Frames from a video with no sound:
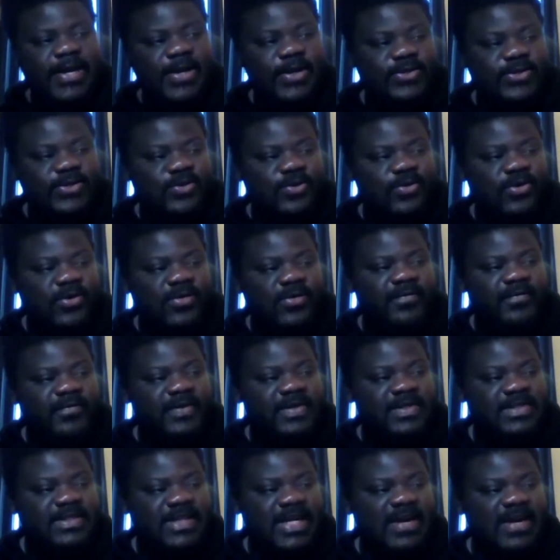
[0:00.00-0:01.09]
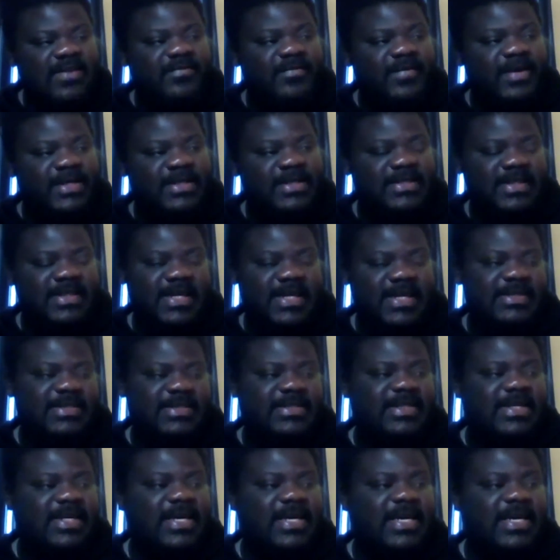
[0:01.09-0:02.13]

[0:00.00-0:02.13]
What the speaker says: it also convinced governments that